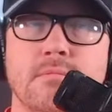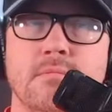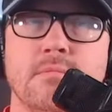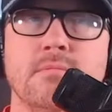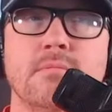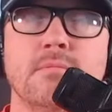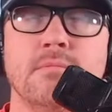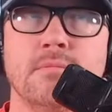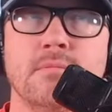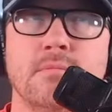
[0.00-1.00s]

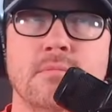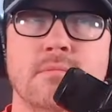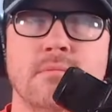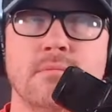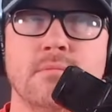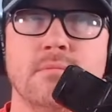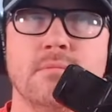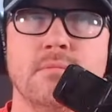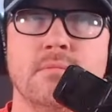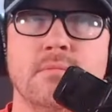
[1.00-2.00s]

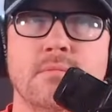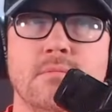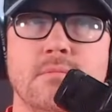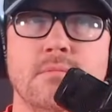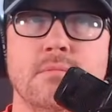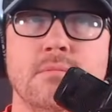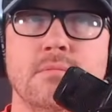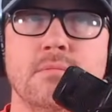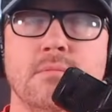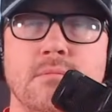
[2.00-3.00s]

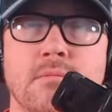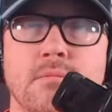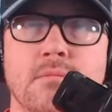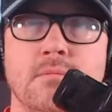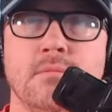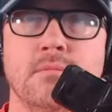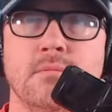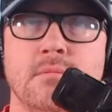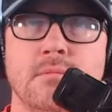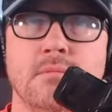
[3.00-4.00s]

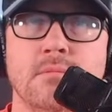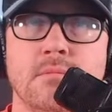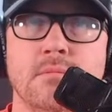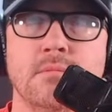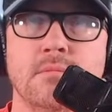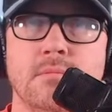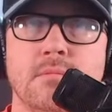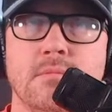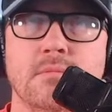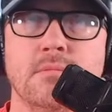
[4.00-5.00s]

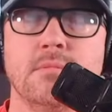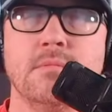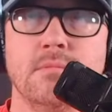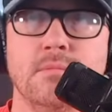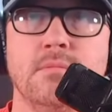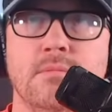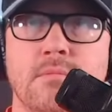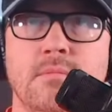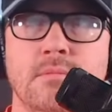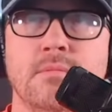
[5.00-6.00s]

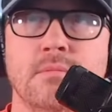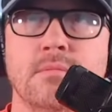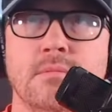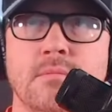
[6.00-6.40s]
No words are spoken by the person on screen.